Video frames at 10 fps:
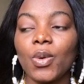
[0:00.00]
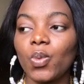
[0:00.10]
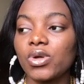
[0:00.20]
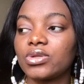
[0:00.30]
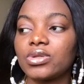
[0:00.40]

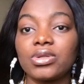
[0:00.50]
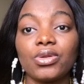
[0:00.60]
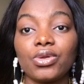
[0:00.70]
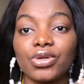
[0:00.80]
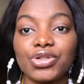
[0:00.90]
What
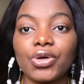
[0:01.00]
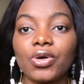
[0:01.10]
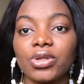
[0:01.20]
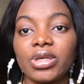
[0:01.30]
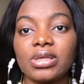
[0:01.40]
does your
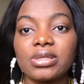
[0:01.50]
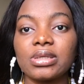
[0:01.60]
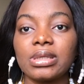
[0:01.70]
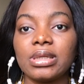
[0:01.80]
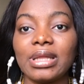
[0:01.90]
audience
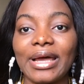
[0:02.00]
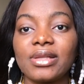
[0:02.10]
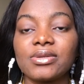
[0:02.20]
like